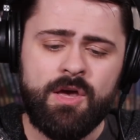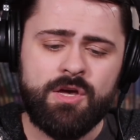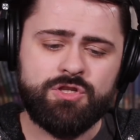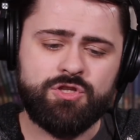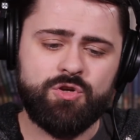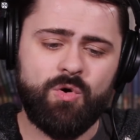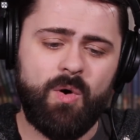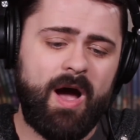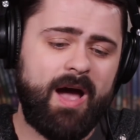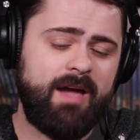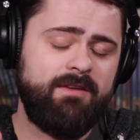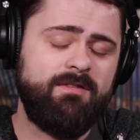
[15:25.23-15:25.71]

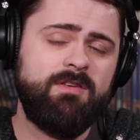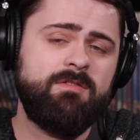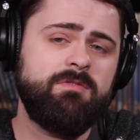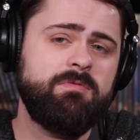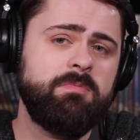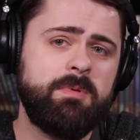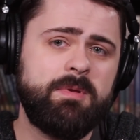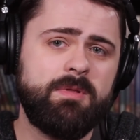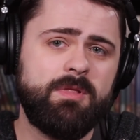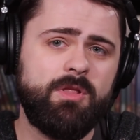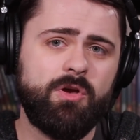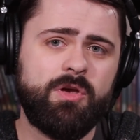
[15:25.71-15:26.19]
So I've
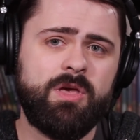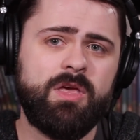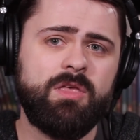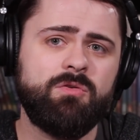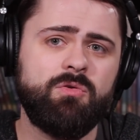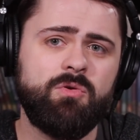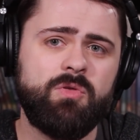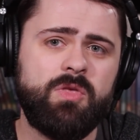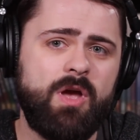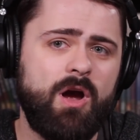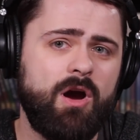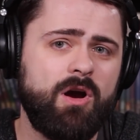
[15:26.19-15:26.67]
even been looking
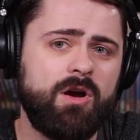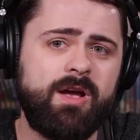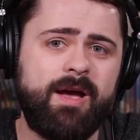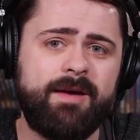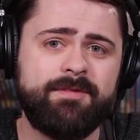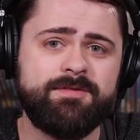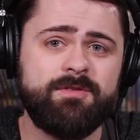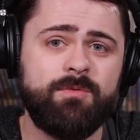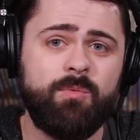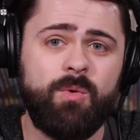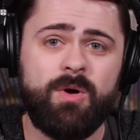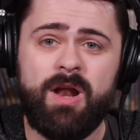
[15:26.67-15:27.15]
through the
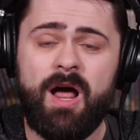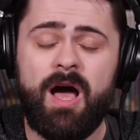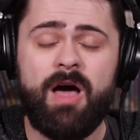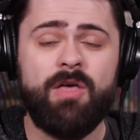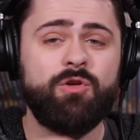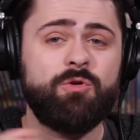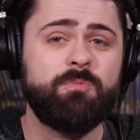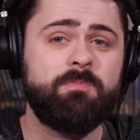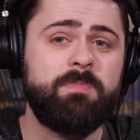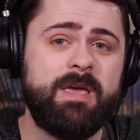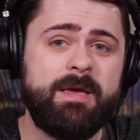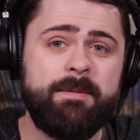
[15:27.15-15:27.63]
archives of what
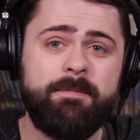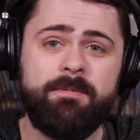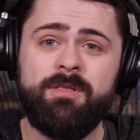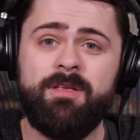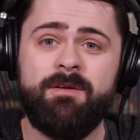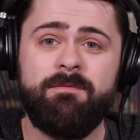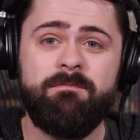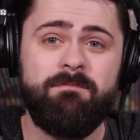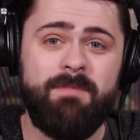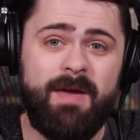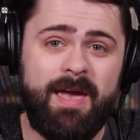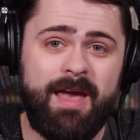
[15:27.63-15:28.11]
other
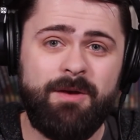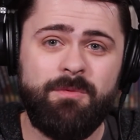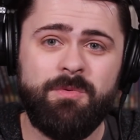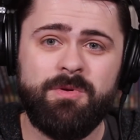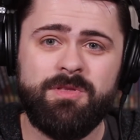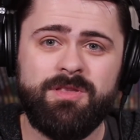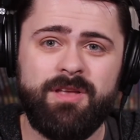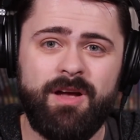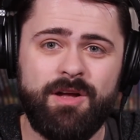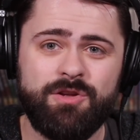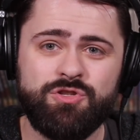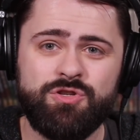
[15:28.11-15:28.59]
people have made
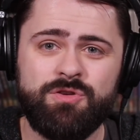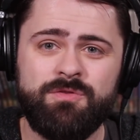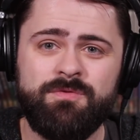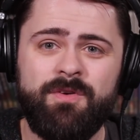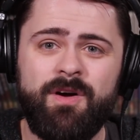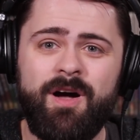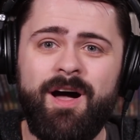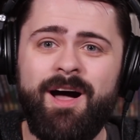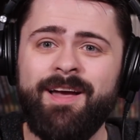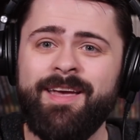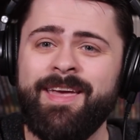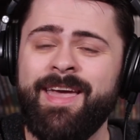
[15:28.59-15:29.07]
with
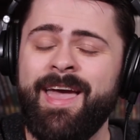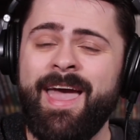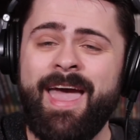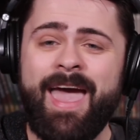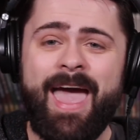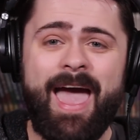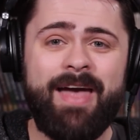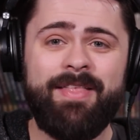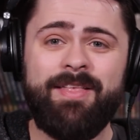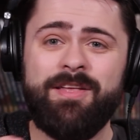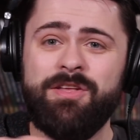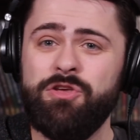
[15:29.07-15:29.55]
DungeonFog,
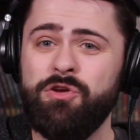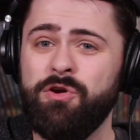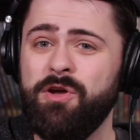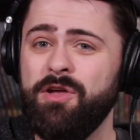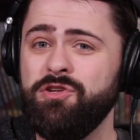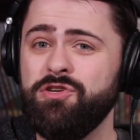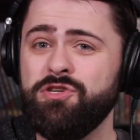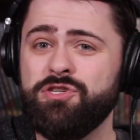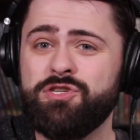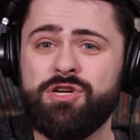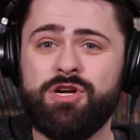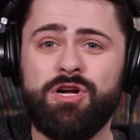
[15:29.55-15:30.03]
and then you
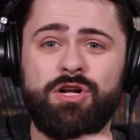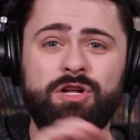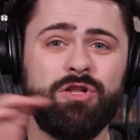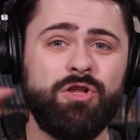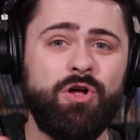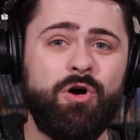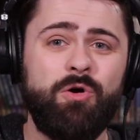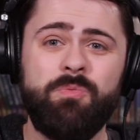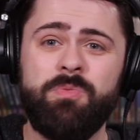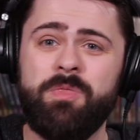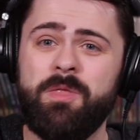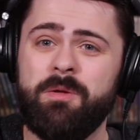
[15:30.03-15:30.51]
can just
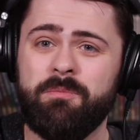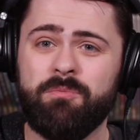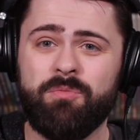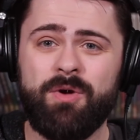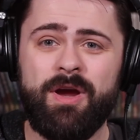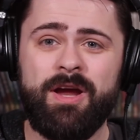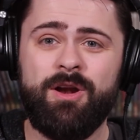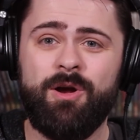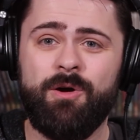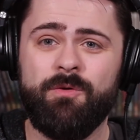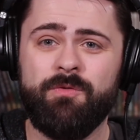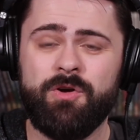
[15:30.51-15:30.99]
clone them
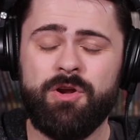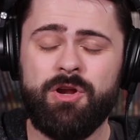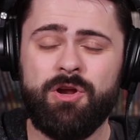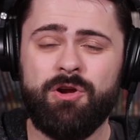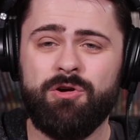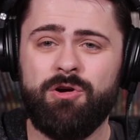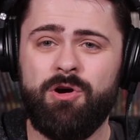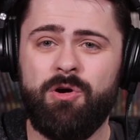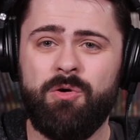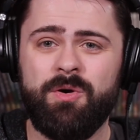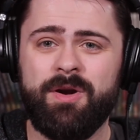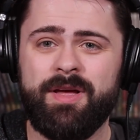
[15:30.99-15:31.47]
right over to
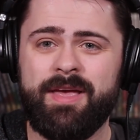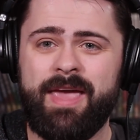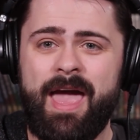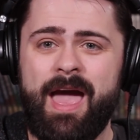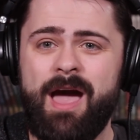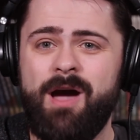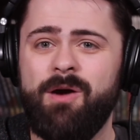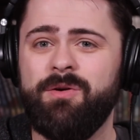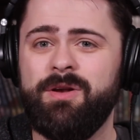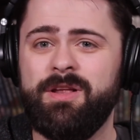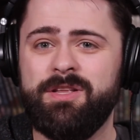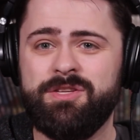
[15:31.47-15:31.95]
your own
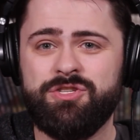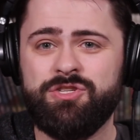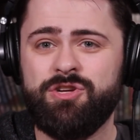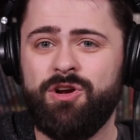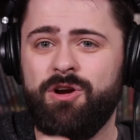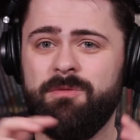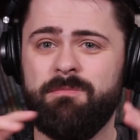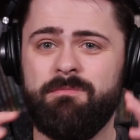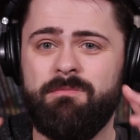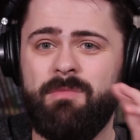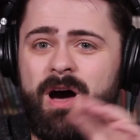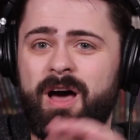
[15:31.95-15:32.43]
account and
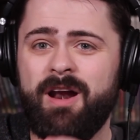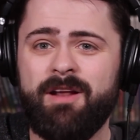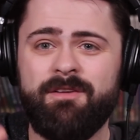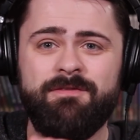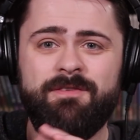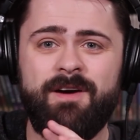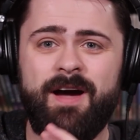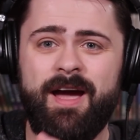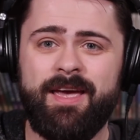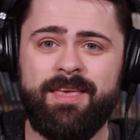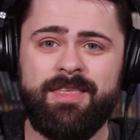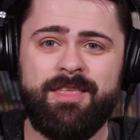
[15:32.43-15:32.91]
start
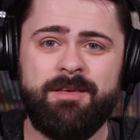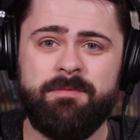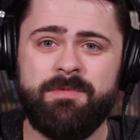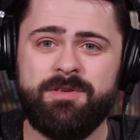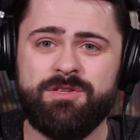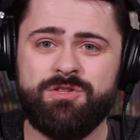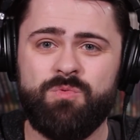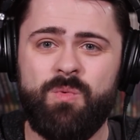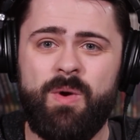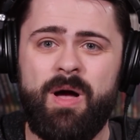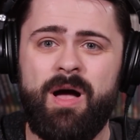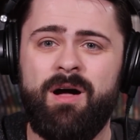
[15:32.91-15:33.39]
modifying them
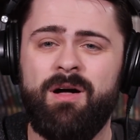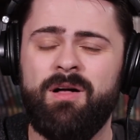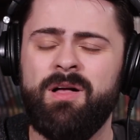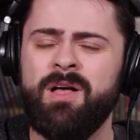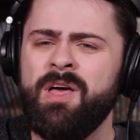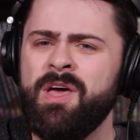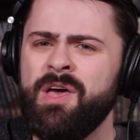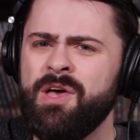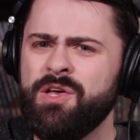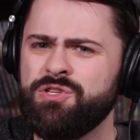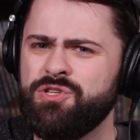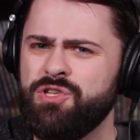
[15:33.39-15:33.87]
as
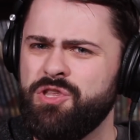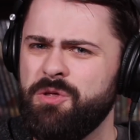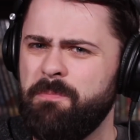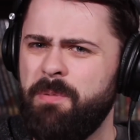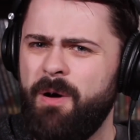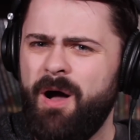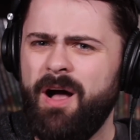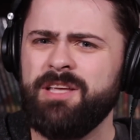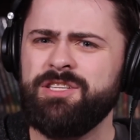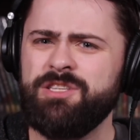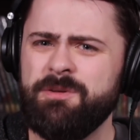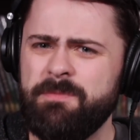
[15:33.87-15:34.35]
well. So the
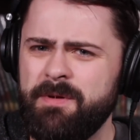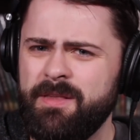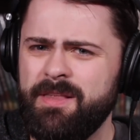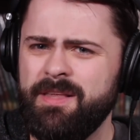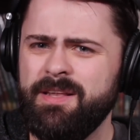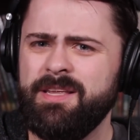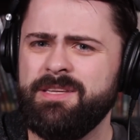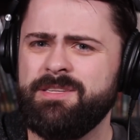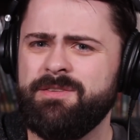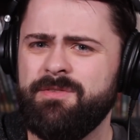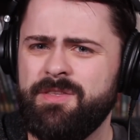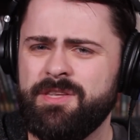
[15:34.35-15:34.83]

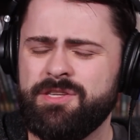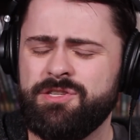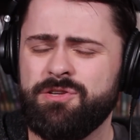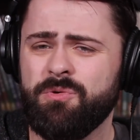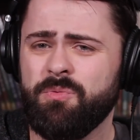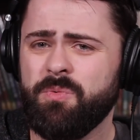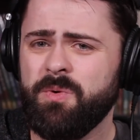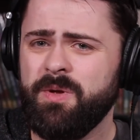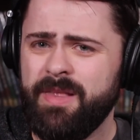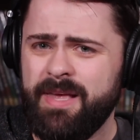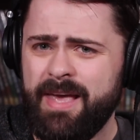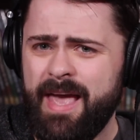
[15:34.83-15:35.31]
possibilities of this
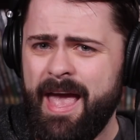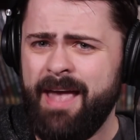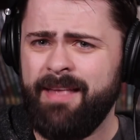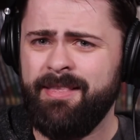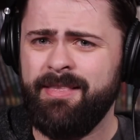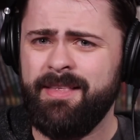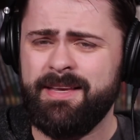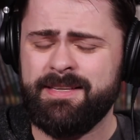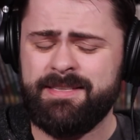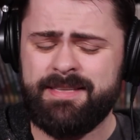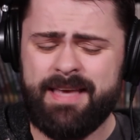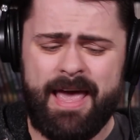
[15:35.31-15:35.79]
are really
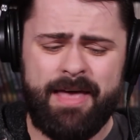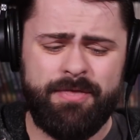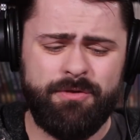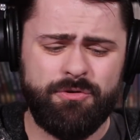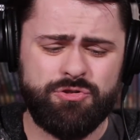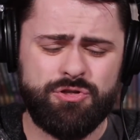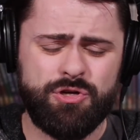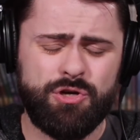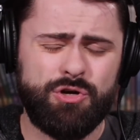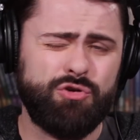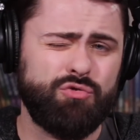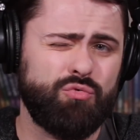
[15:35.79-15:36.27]
endless, and
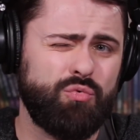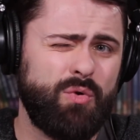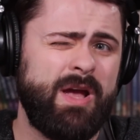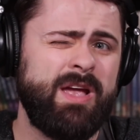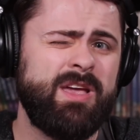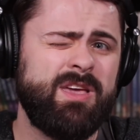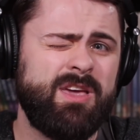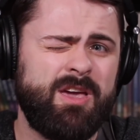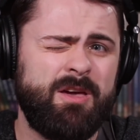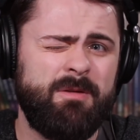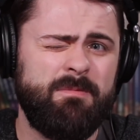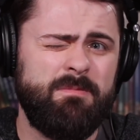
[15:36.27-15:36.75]
there's a
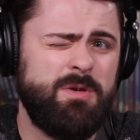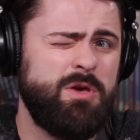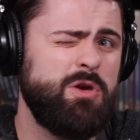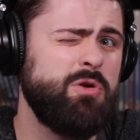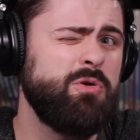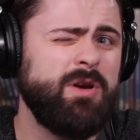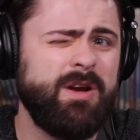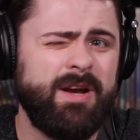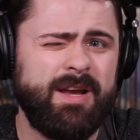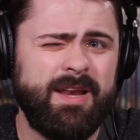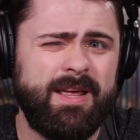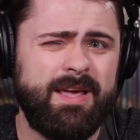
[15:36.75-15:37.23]
great
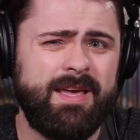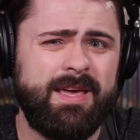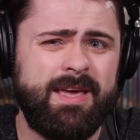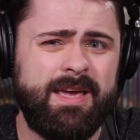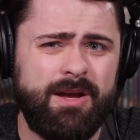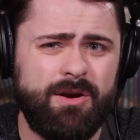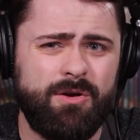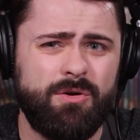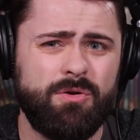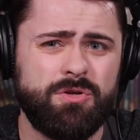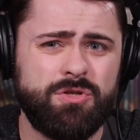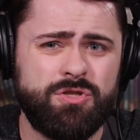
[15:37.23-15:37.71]
community
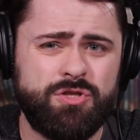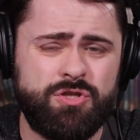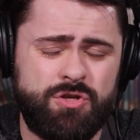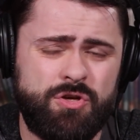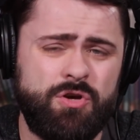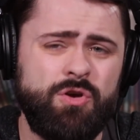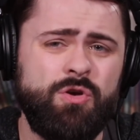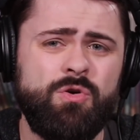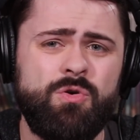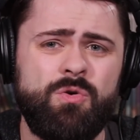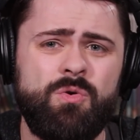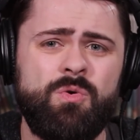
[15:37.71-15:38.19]
here
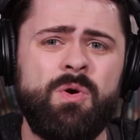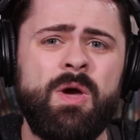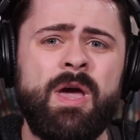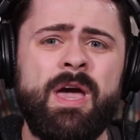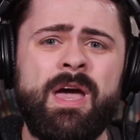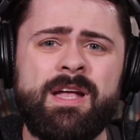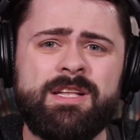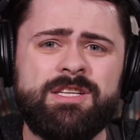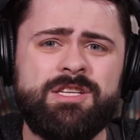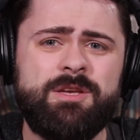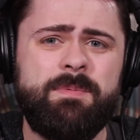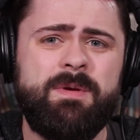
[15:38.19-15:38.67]
too
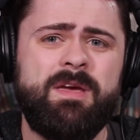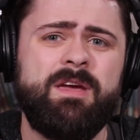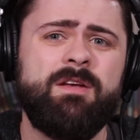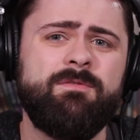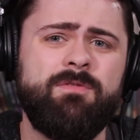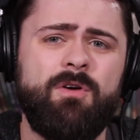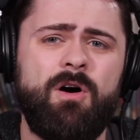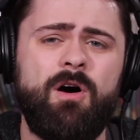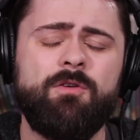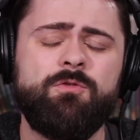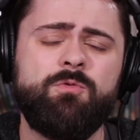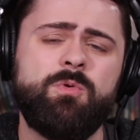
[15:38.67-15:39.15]
to be
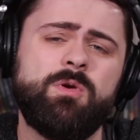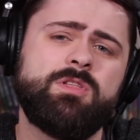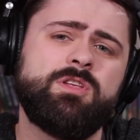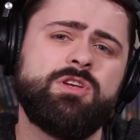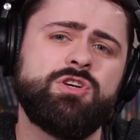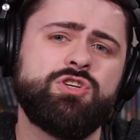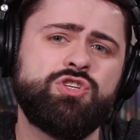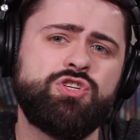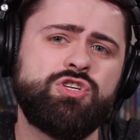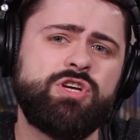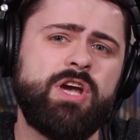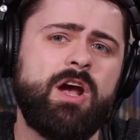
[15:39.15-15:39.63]
involved with
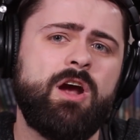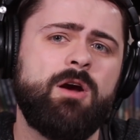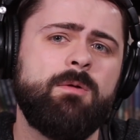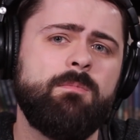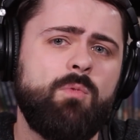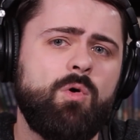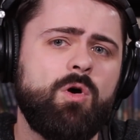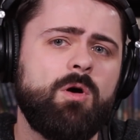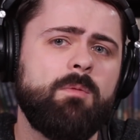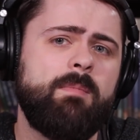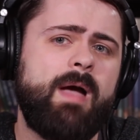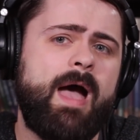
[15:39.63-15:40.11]
to share
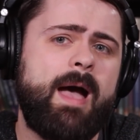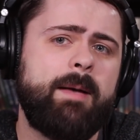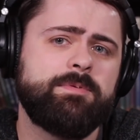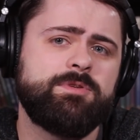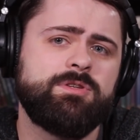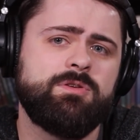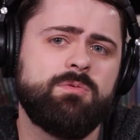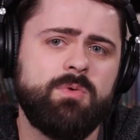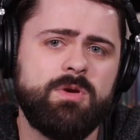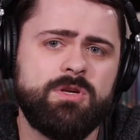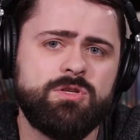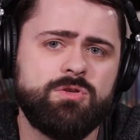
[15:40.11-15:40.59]
more
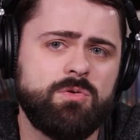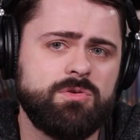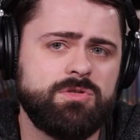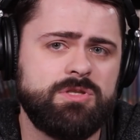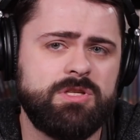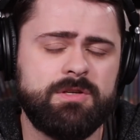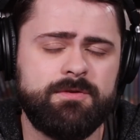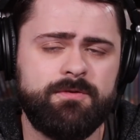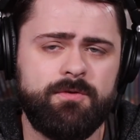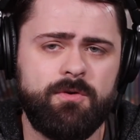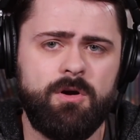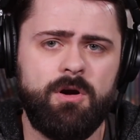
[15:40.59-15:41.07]
maps and
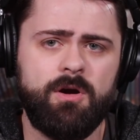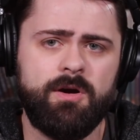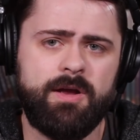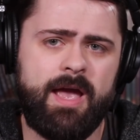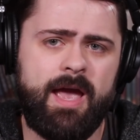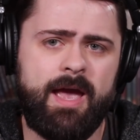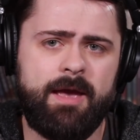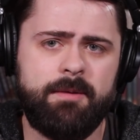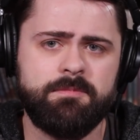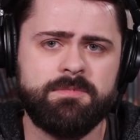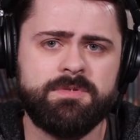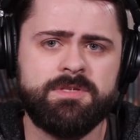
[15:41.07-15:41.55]
resources for our
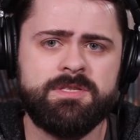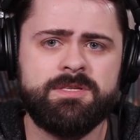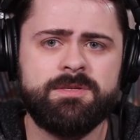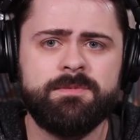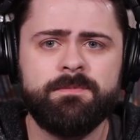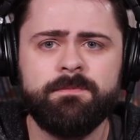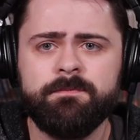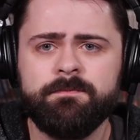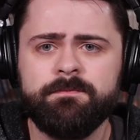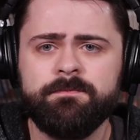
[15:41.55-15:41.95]
games.